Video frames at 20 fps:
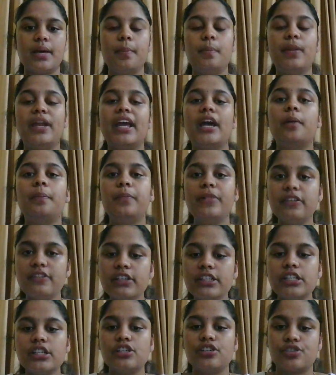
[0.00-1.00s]
play a
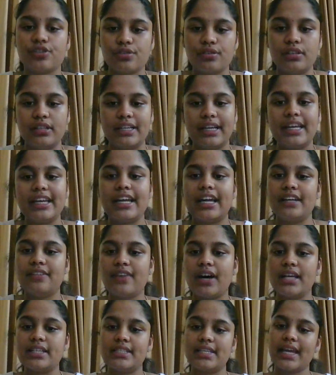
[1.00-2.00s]
pivotal role in
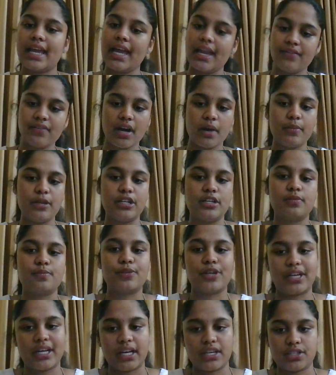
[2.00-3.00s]
advancing environmental
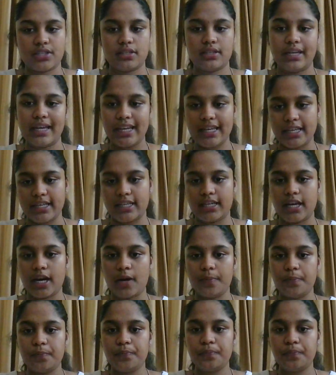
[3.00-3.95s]
protection in India.